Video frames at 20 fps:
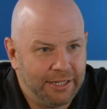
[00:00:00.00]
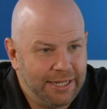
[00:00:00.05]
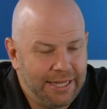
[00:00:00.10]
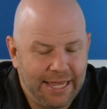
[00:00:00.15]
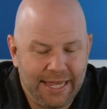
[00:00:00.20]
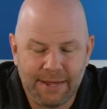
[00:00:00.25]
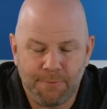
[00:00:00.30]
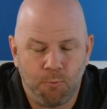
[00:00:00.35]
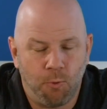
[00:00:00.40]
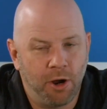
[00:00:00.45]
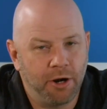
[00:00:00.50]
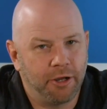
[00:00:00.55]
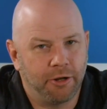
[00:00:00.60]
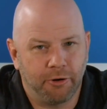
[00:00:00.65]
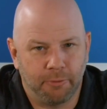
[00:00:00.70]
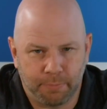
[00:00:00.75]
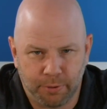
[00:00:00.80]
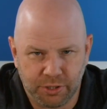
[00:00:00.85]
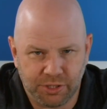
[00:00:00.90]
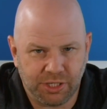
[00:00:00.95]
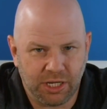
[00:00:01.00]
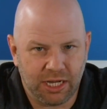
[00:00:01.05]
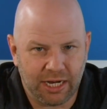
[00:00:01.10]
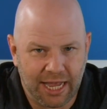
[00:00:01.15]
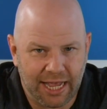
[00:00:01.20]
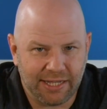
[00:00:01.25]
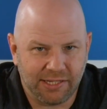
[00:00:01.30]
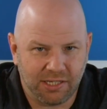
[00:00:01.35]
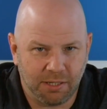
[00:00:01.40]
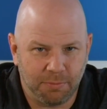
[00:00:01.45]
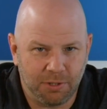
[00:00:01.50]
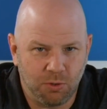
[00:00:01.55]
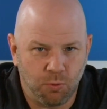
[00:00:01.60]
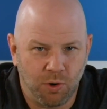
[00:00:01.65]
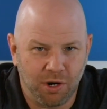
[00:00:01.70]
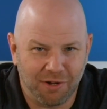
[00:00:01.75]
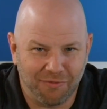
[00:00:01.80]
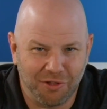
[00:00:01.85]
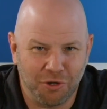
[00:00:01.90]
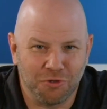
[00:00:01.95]
he 100% has to be
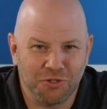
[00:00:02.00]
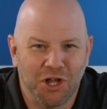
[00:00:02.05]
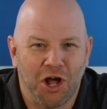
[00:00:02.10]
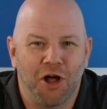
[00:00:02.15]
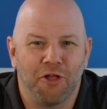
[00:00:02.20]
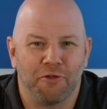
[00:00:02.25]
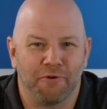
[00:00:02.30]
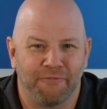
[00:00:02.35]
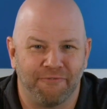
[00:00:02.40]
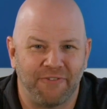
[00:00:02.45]
one of those other